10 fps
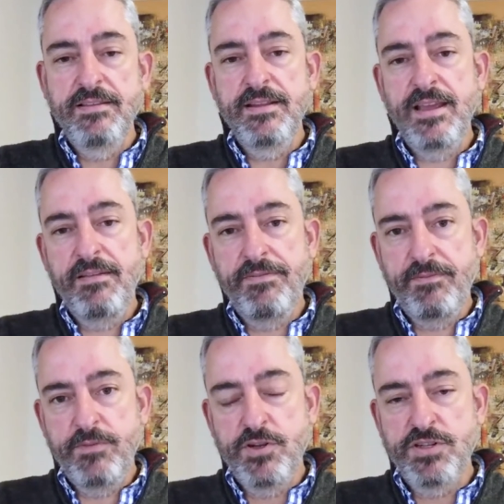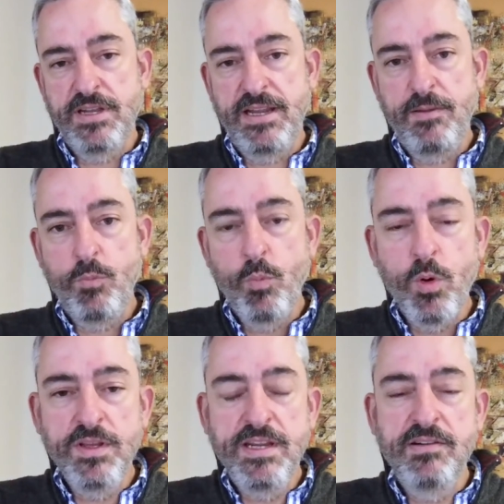if there's a 1
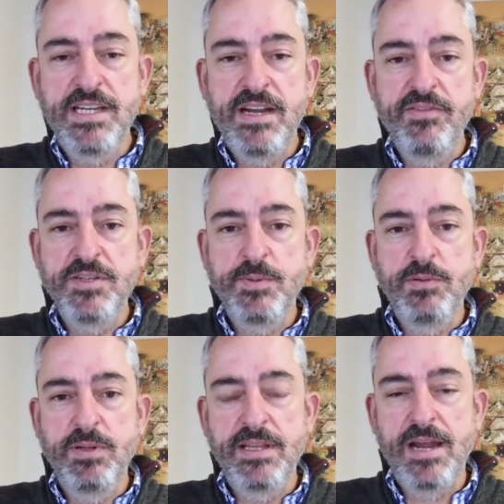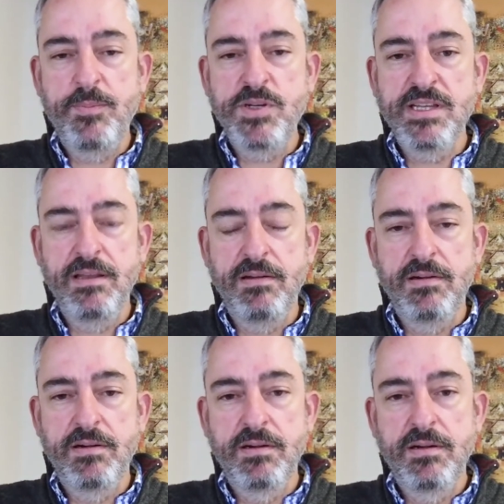year difference between the hyperscaler
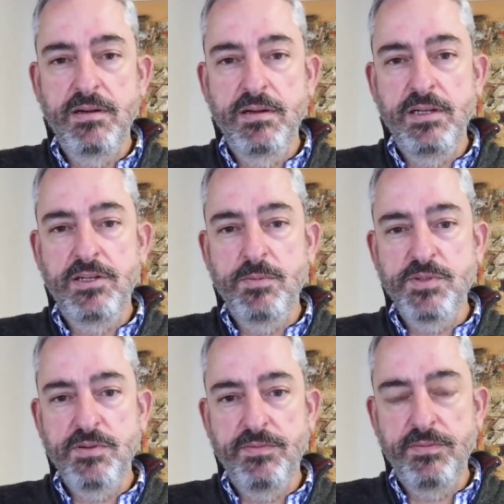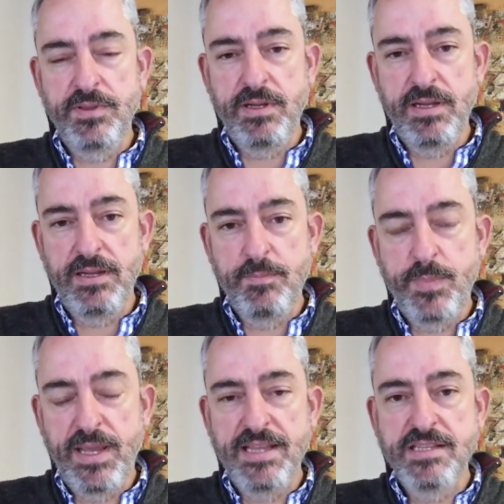in terms of the
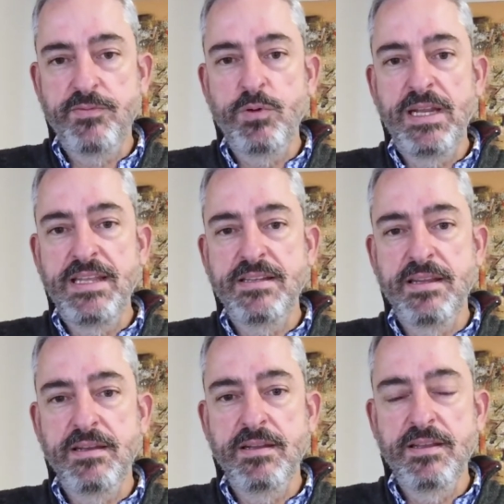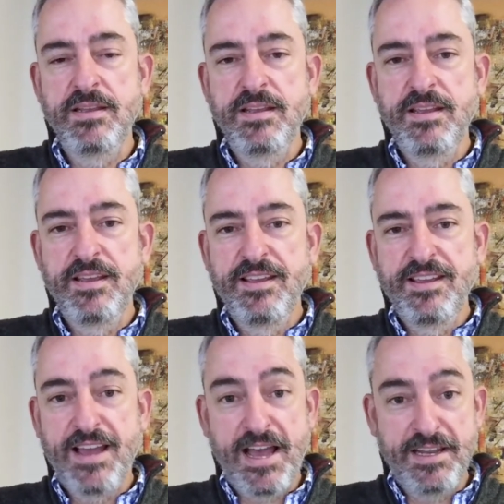pace of releasing,
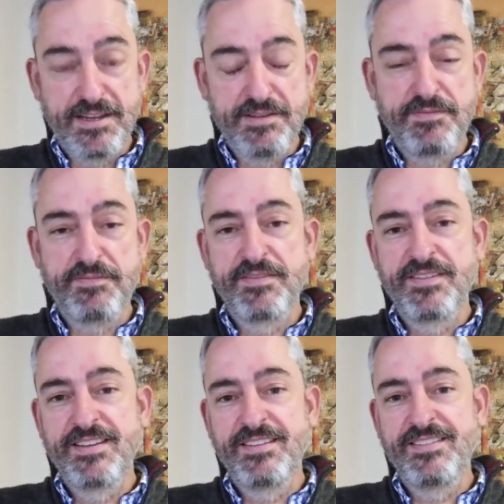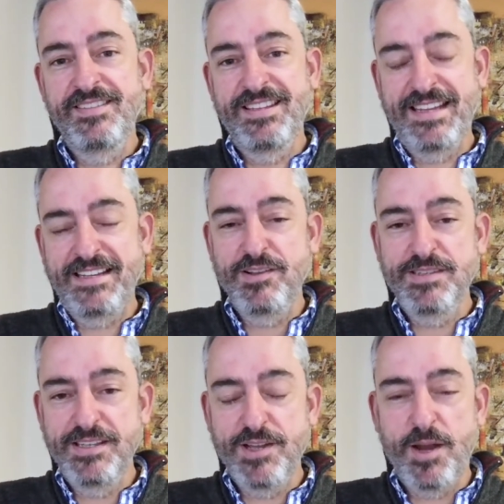and if the technology
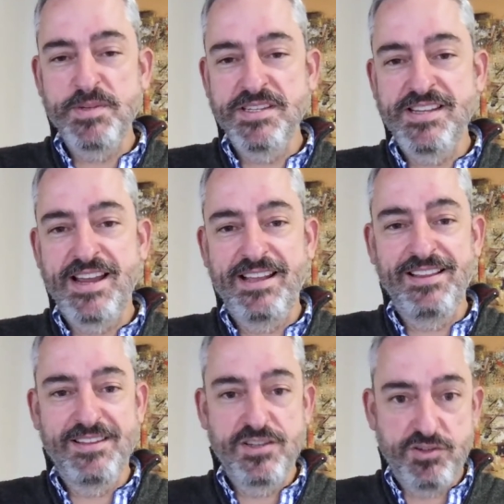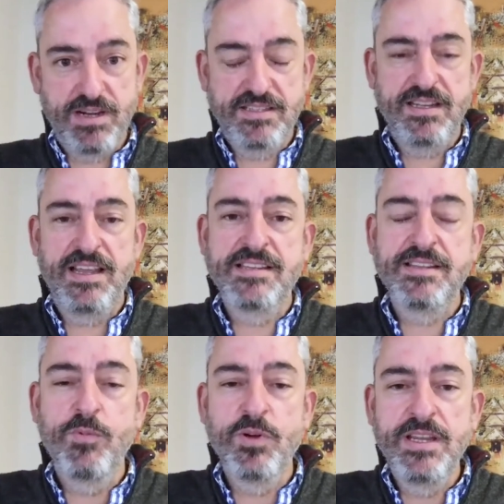adoption cycle shrinks to less than
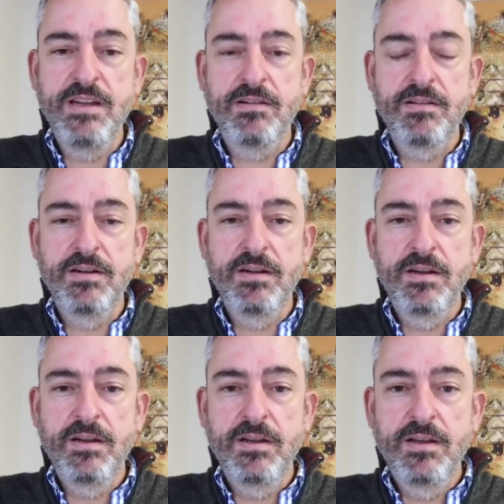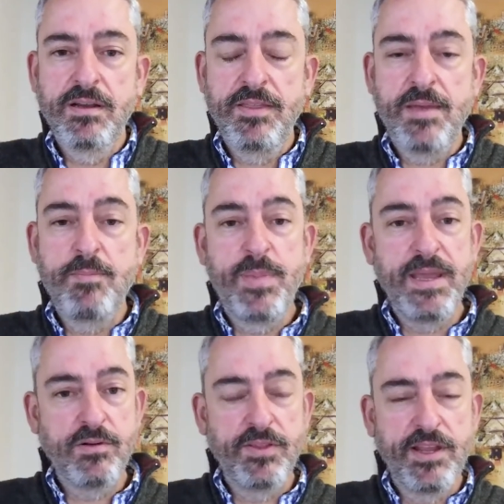1 year, then being
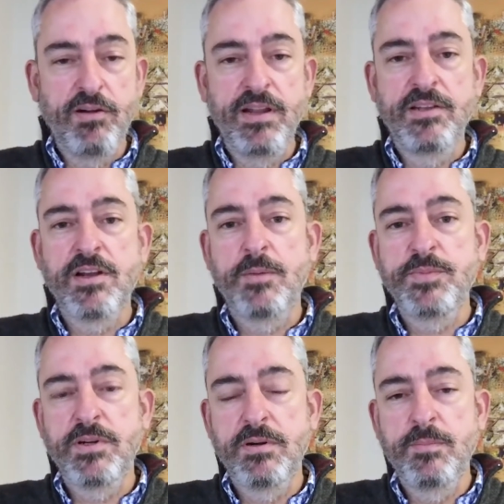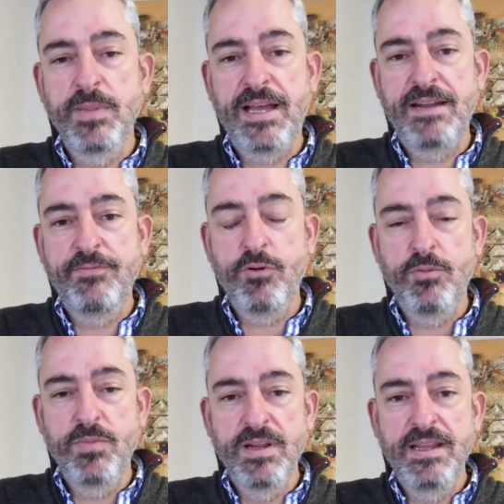on the early adopter platform
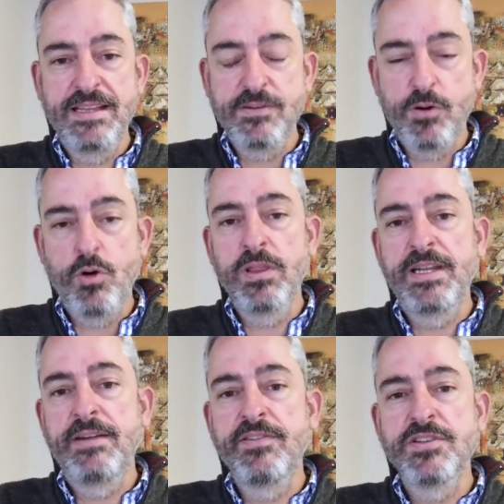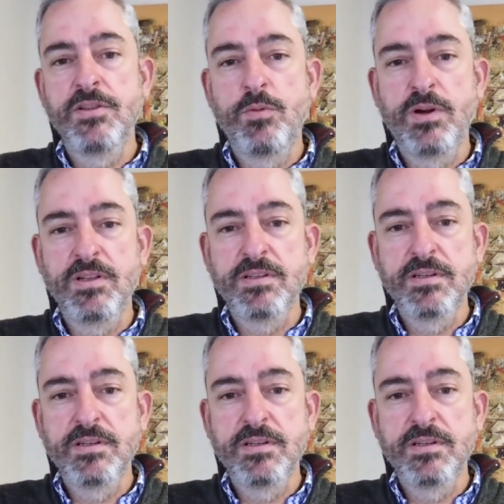is all the difference in the world.